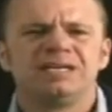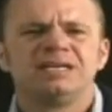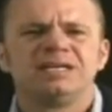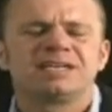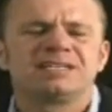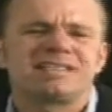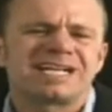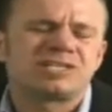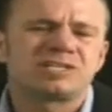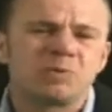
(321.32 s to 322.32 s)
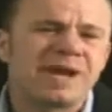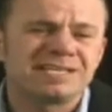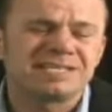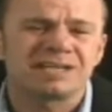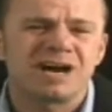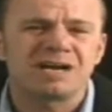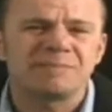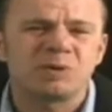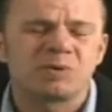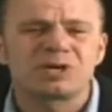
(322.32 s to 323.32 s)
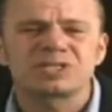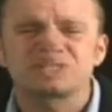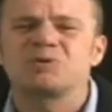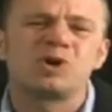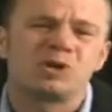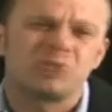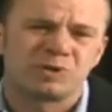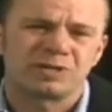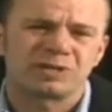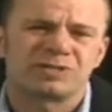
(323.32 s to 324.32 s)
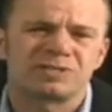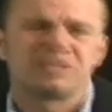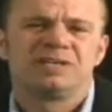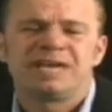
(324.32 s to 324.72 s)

Because that's just the way this economy works and the world works.